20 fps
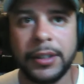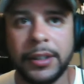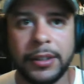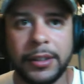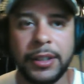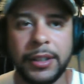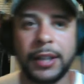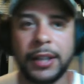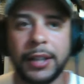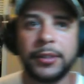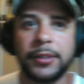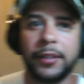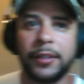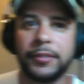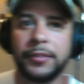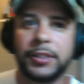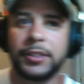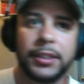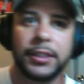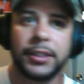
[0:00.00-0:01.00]
You guys are
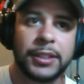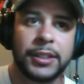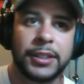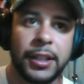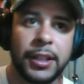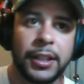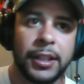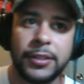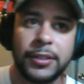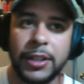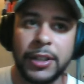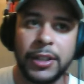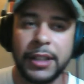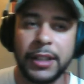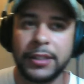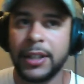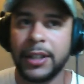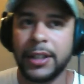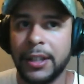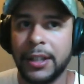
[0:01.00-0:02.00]
obviously skiing, so you
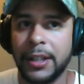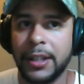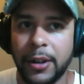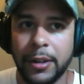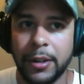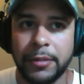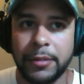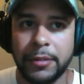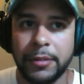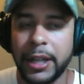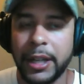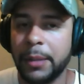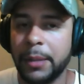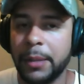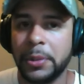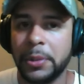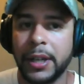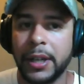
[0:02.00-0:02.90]
guys are getting the heart rate up.